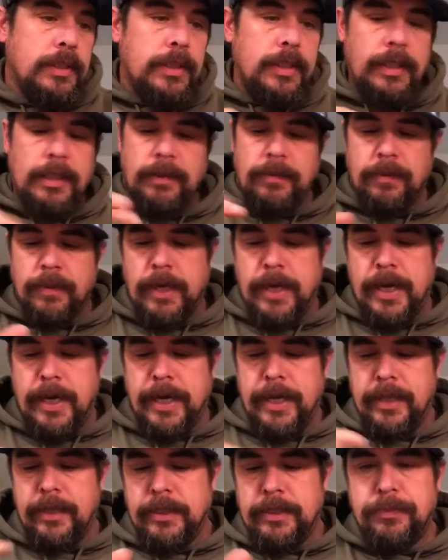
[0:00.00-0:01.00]
All
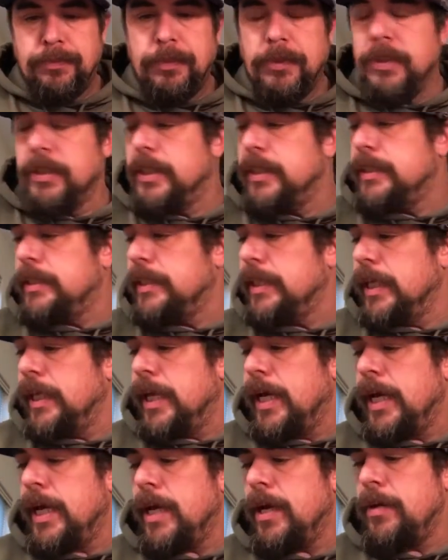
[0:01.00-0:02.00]
right, let's pull this
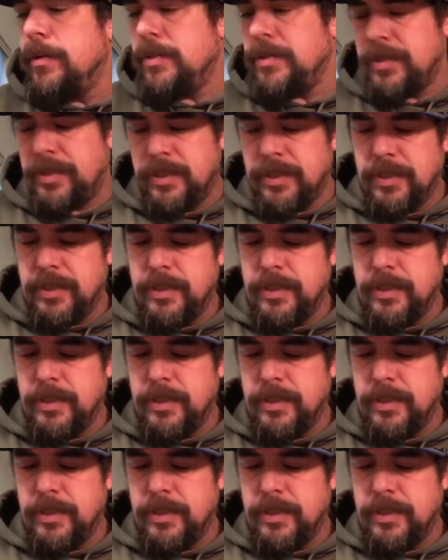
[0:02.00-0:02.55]
thing out.